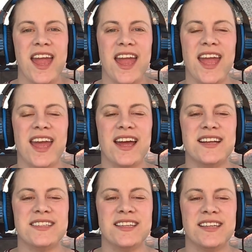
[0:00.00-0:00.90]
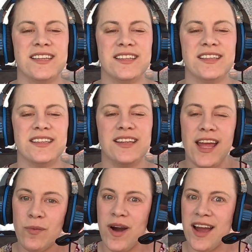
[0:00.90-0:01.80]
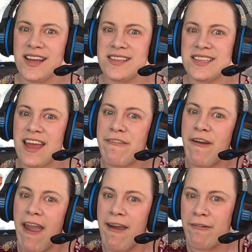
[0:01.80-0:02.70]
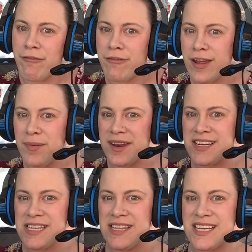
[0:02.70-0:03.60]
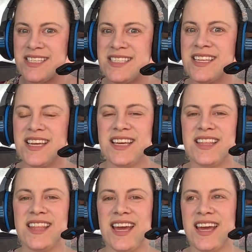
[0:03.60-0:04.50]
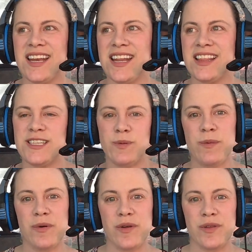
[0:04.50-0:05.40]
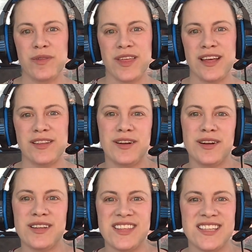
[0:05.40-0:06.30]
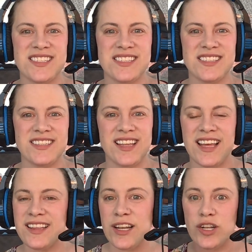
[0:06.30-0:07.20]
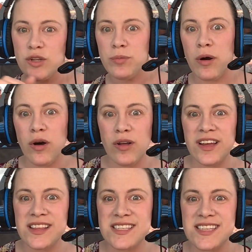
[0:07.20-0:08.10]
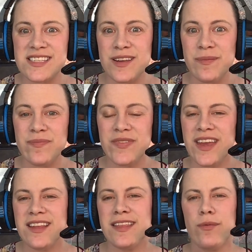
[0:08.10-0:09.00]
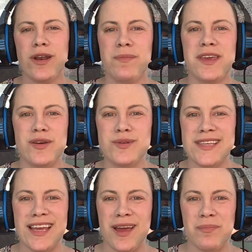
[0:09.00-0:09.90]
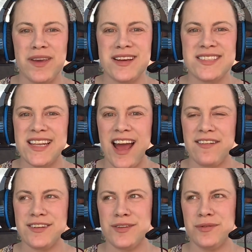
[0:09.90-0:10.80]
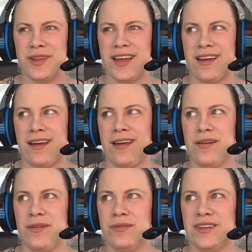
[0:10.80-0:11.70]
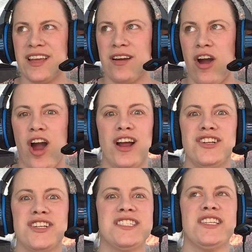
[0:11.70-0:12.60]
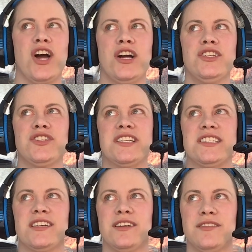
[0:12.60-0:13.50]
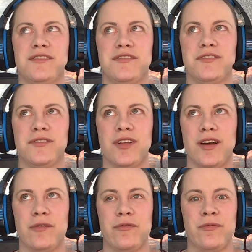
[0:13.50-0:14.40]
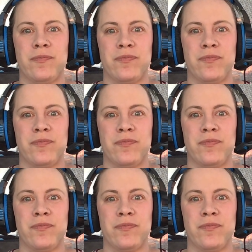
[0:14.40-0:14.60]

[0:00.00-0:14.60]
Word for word: And likewise, if everybody did this, then these people that learned this like little loophole in the system, they wouldn't be using it because they'd have to do like I don't know, like hundreds and hundreds of of